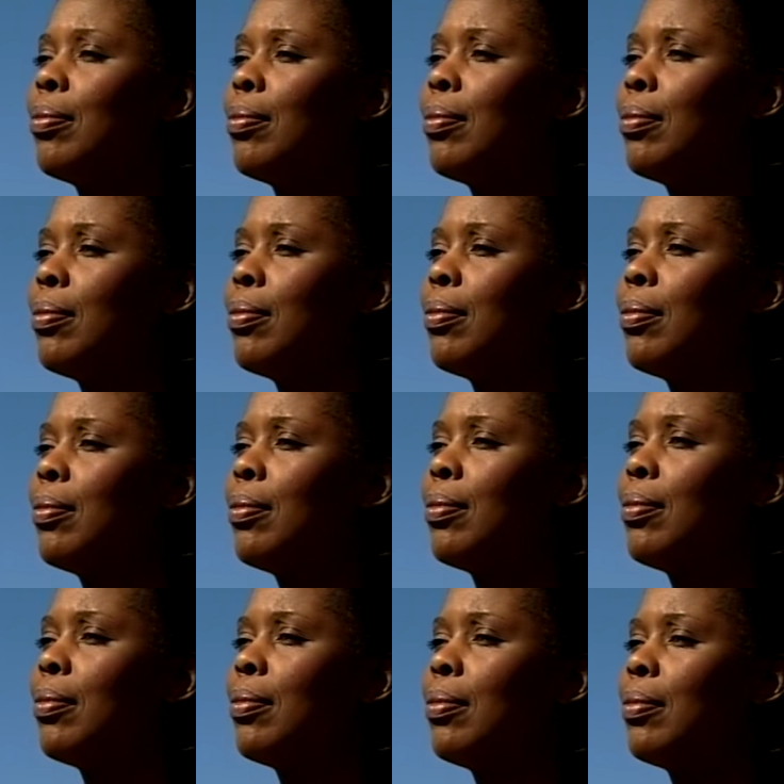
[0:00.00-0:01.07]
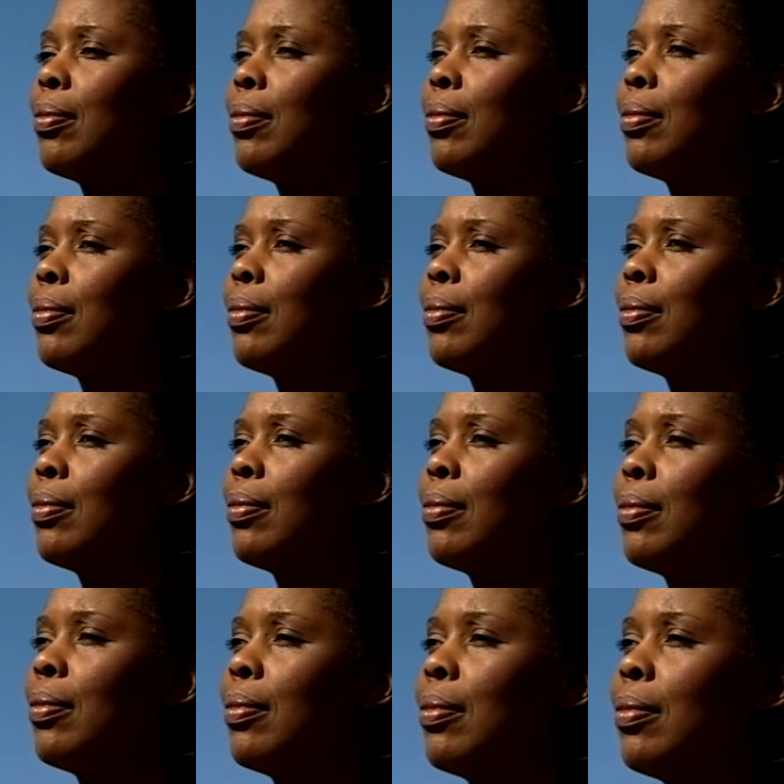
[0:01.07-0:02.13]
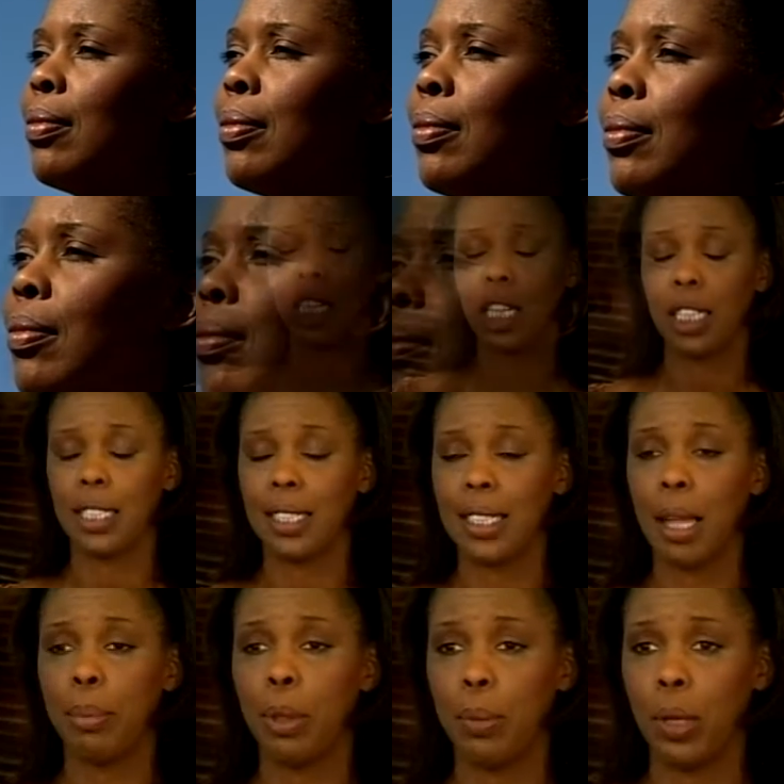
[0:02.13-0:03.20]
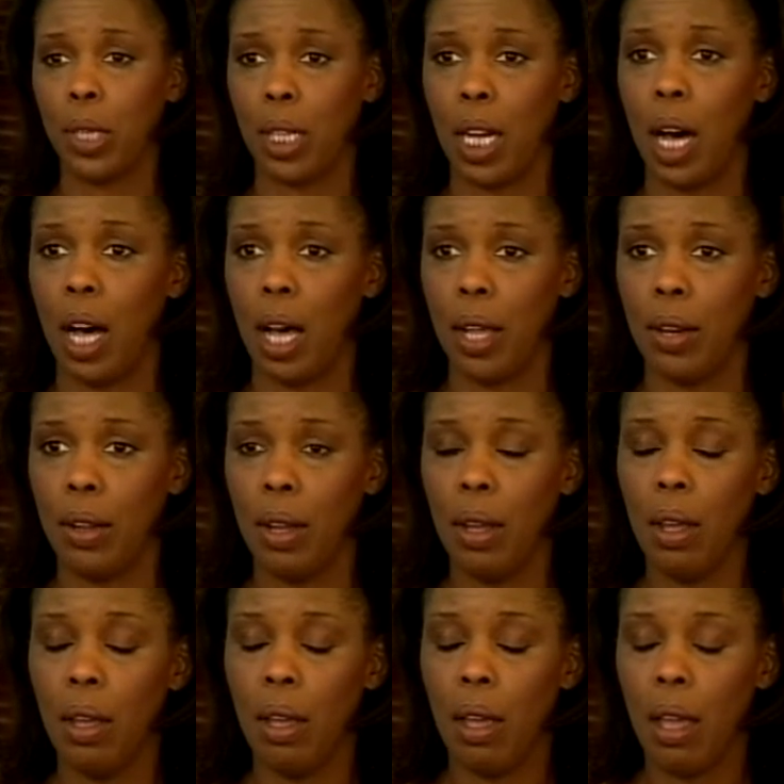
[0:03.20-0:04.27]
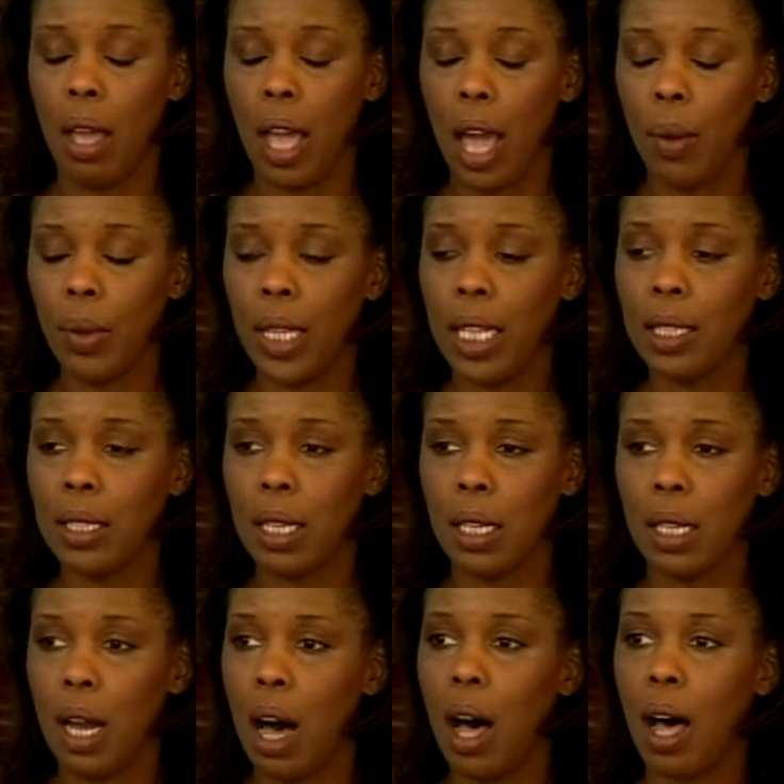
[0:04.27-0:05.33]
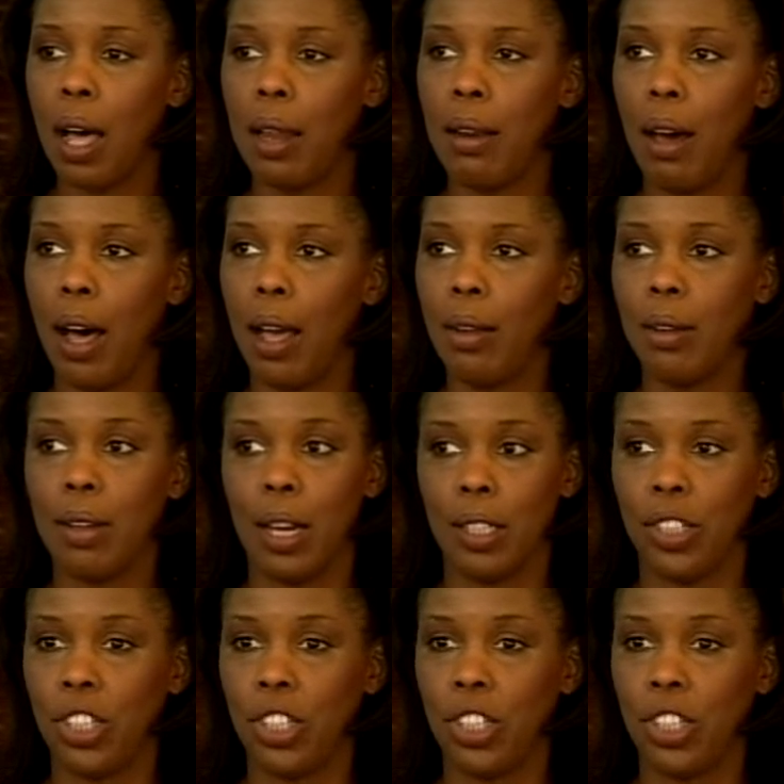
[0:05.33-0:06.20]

if we wanted you to because your lifestyle is unacceptable to God. And when they said God, I got